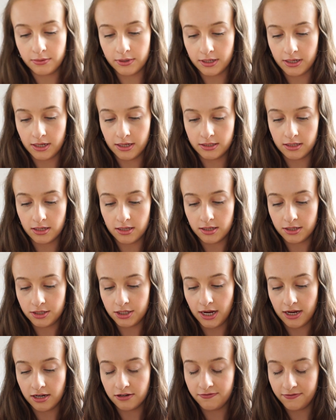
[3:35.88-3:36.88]
one is in the
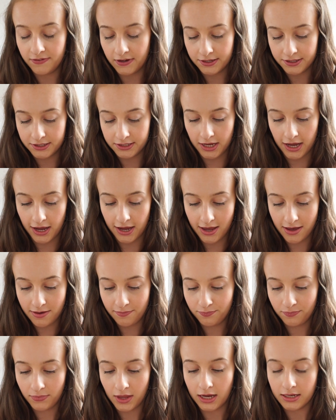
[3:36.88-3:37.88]
shade Fussy.
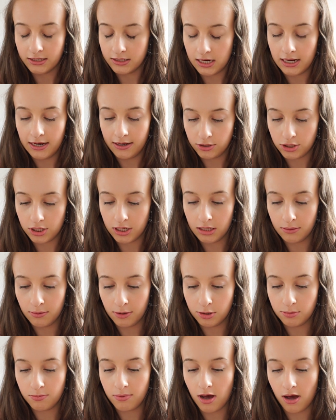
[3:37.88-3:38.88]
It's literally the
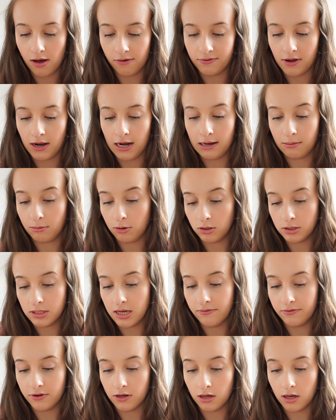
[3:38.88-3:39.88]
most perfect lip gloss
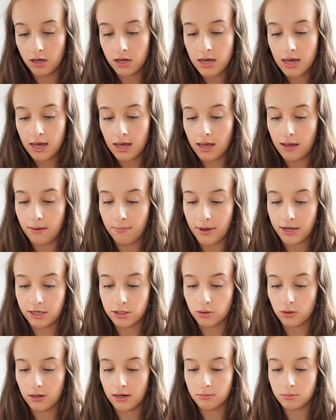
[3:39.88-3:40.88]
ever. It
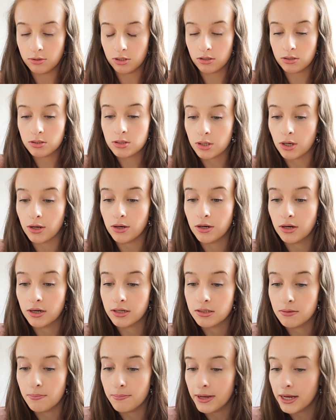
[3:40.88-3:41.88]
makes your lips look so
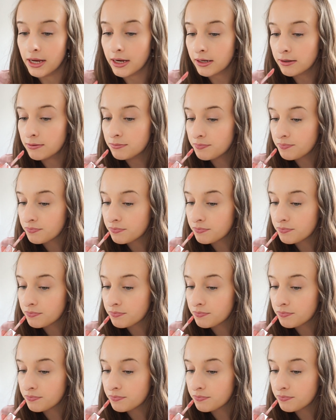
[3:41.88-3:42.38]
nice and big.